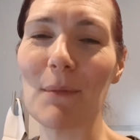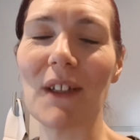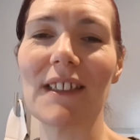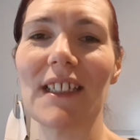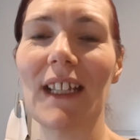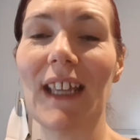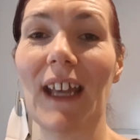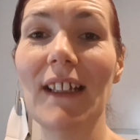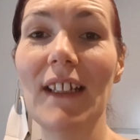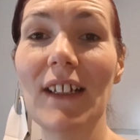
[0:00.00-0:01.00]
But uh,
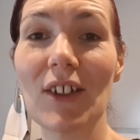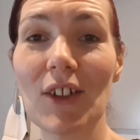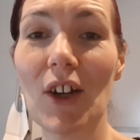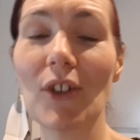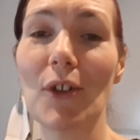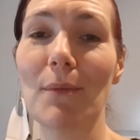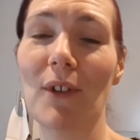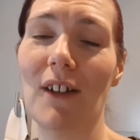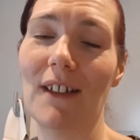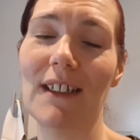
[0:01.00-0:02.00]
yeah, got up, got